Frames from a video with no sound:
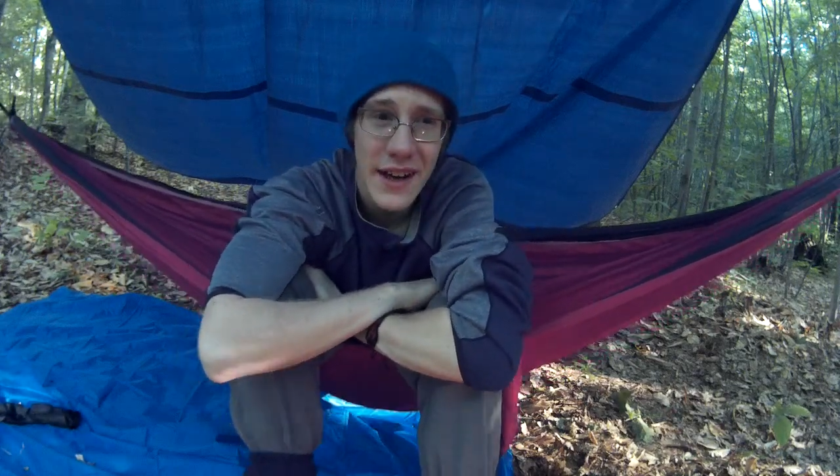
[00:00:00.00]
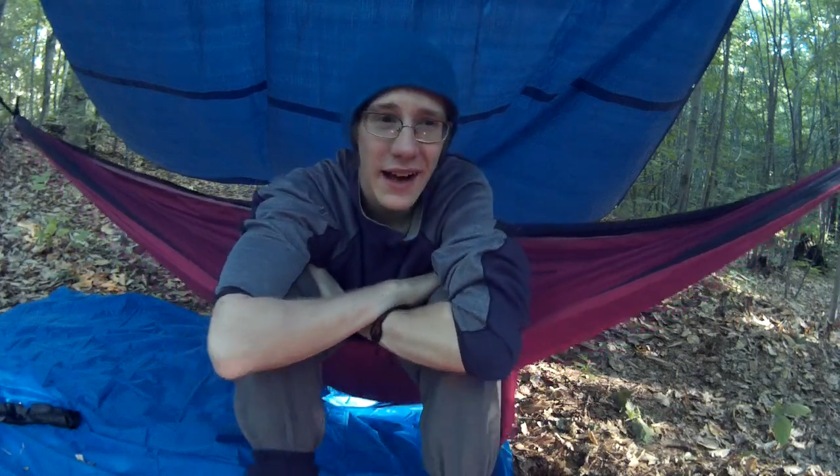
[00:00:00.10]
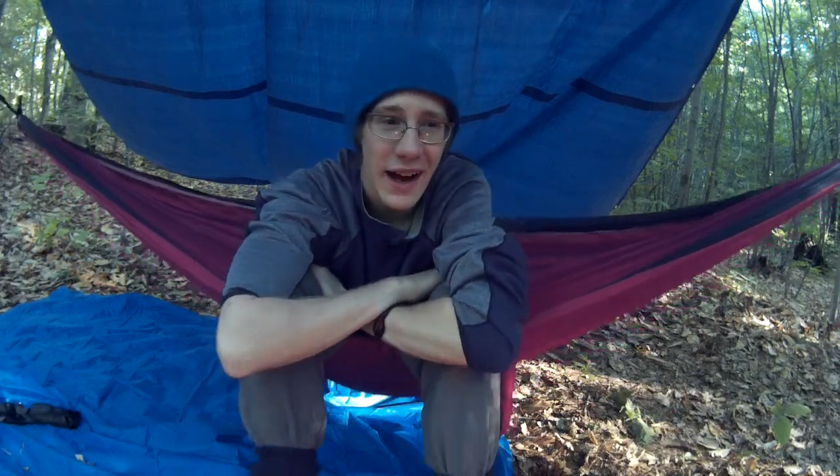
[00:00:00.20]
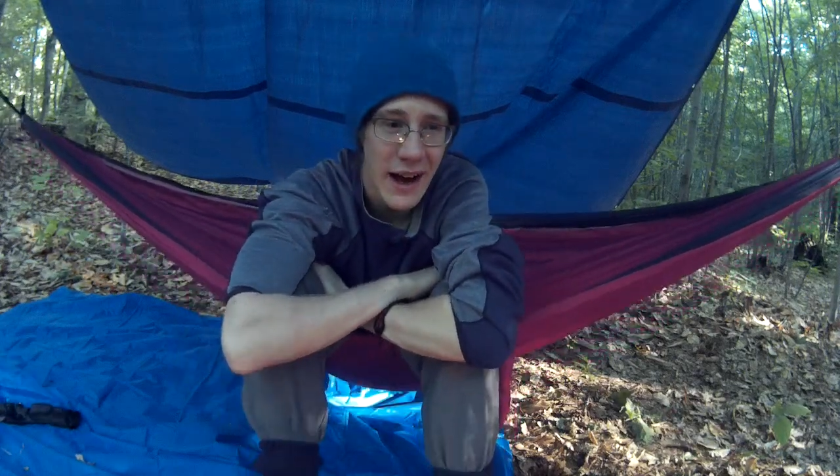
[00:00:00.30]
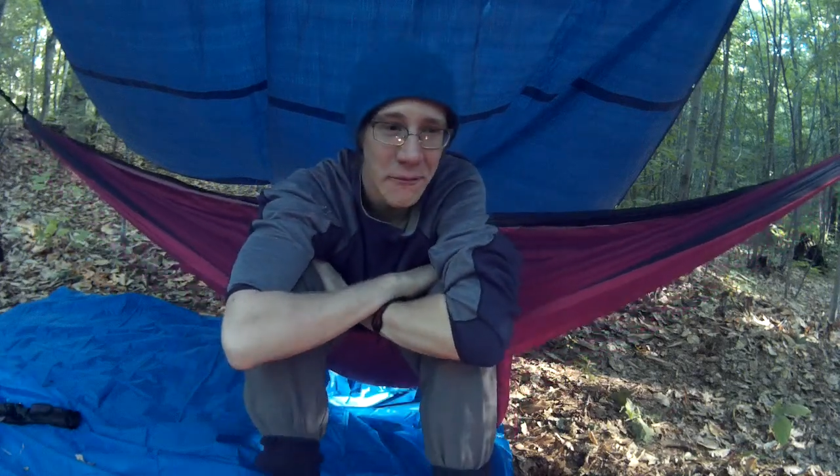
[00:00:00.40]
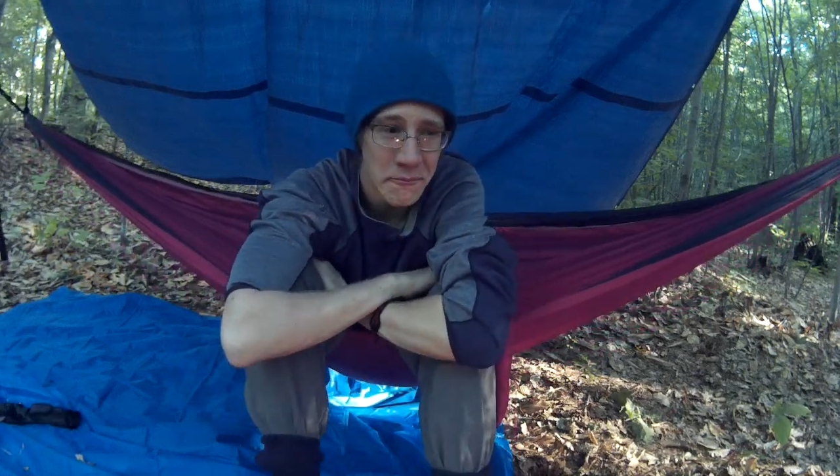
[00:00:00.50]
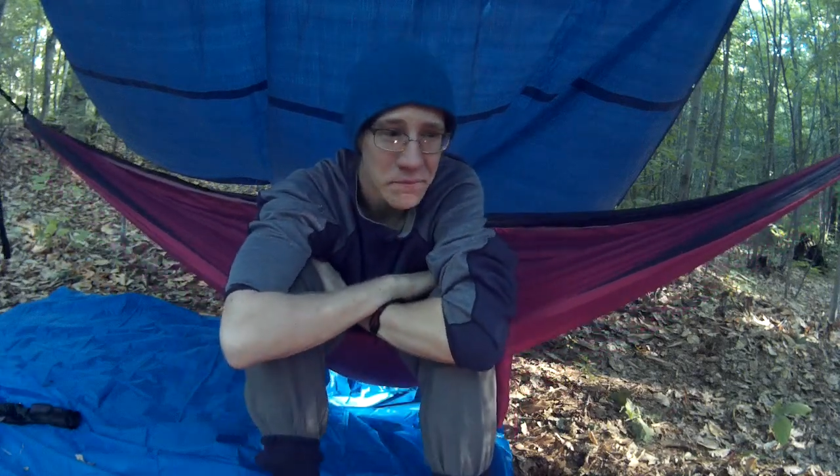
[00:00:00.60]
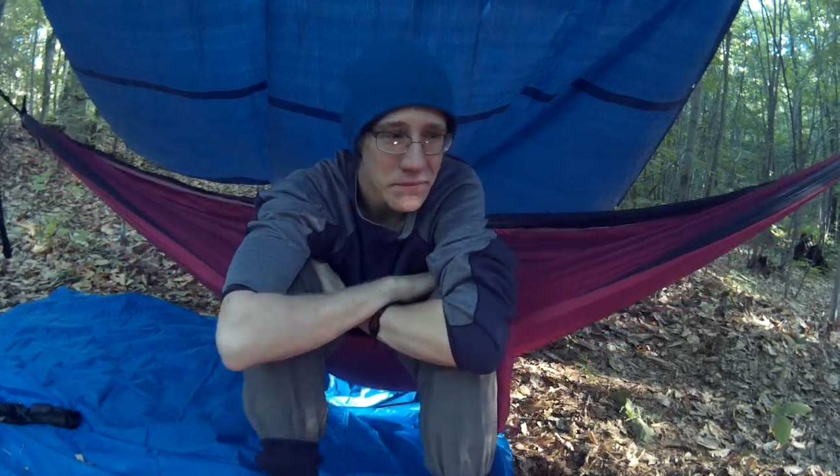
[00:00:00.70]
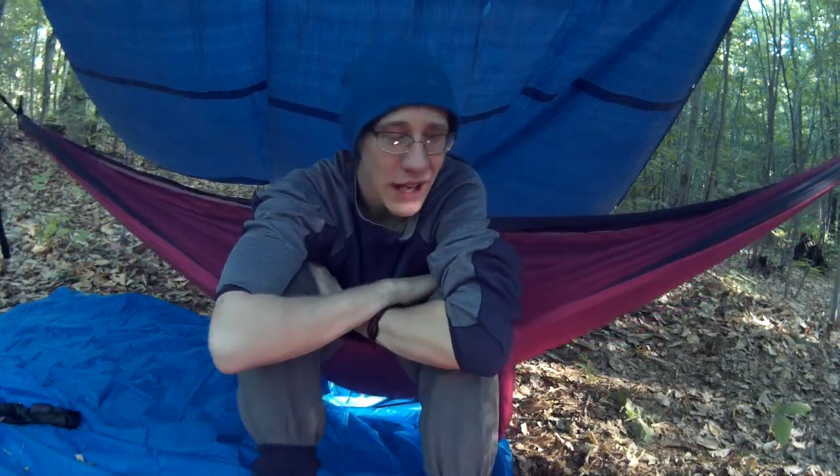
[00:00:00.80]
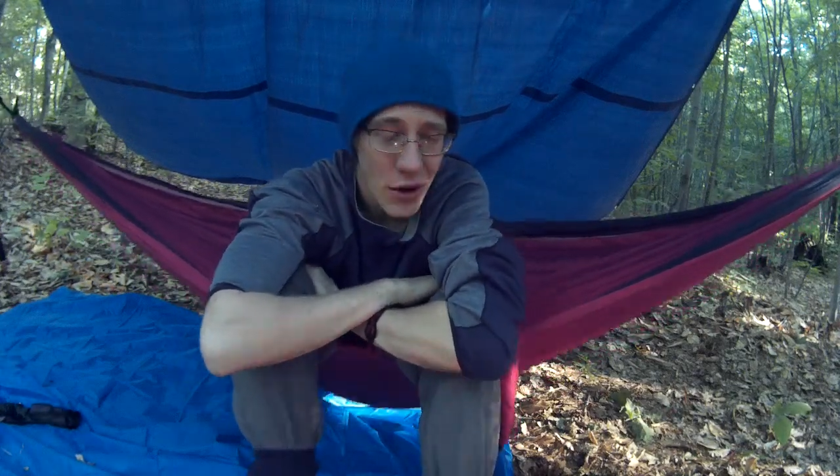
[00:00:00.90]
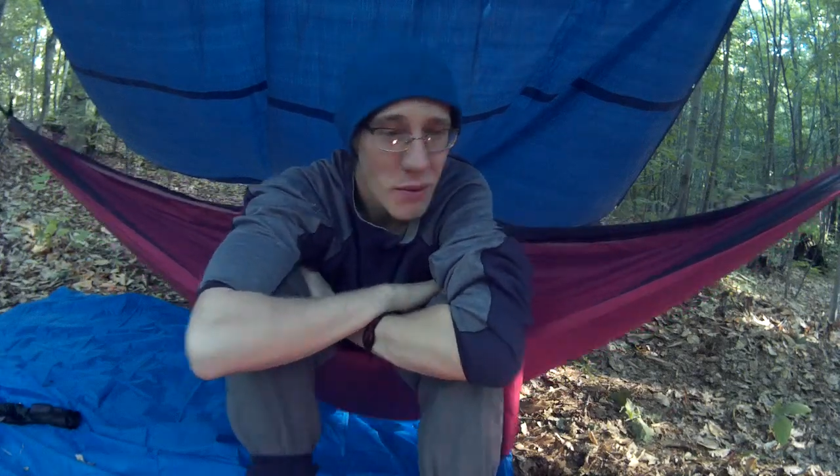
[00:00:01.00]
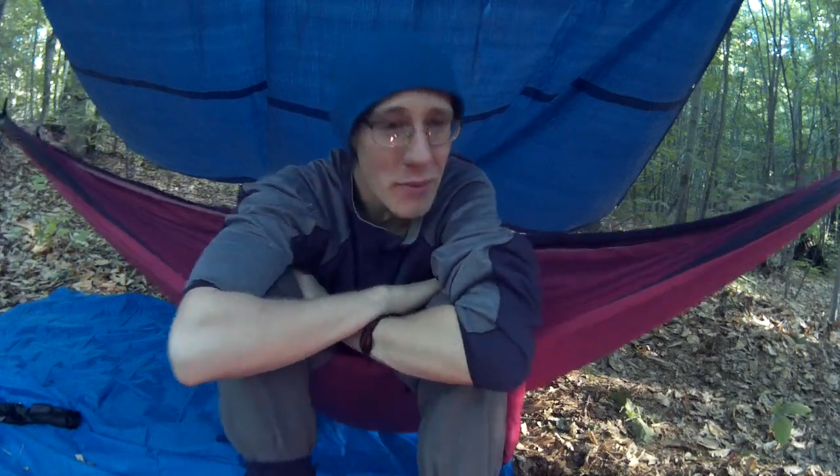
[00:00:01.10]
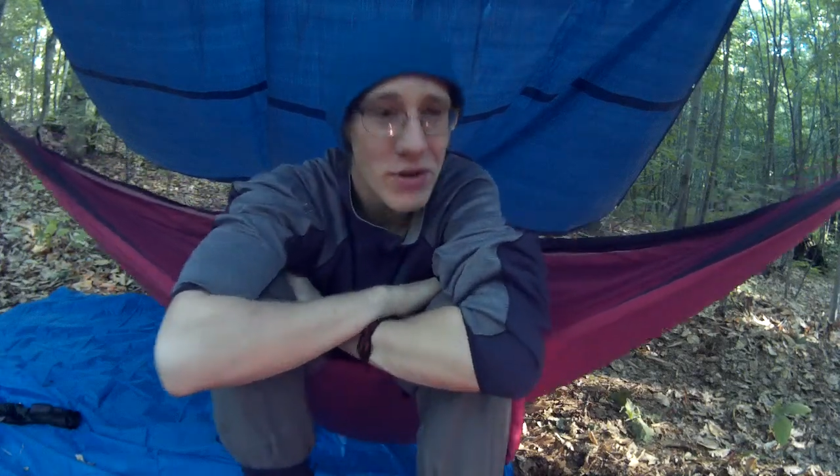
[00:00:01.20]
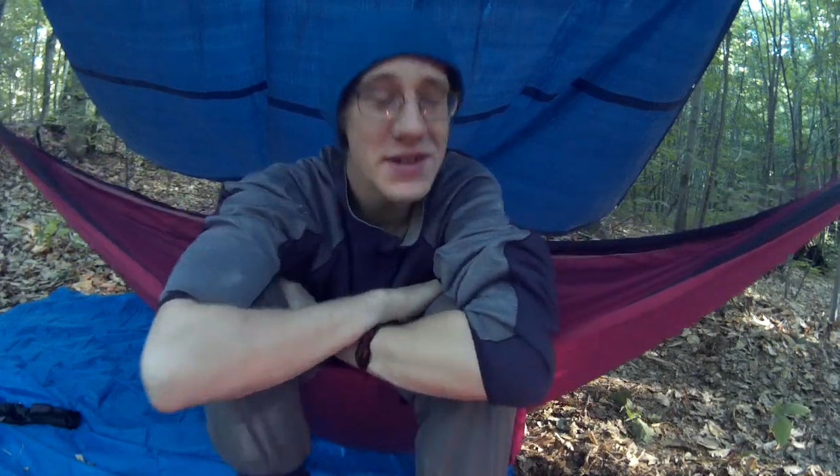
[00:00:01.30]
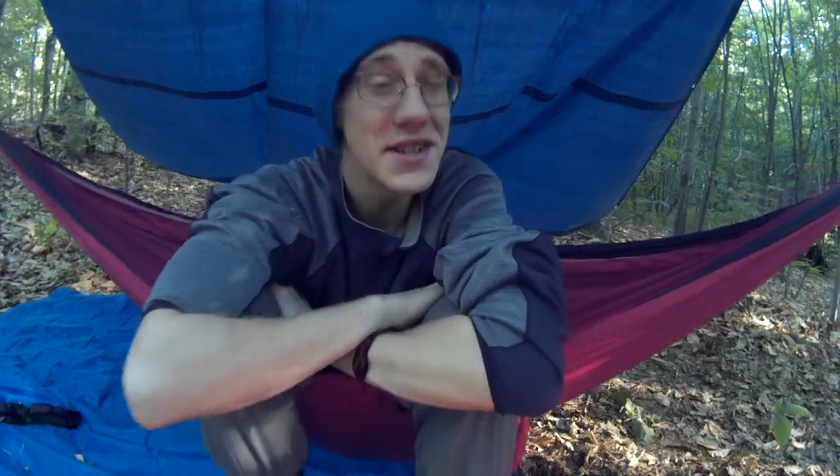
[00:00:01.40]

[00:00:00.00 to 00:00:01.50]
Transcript: I don't remember his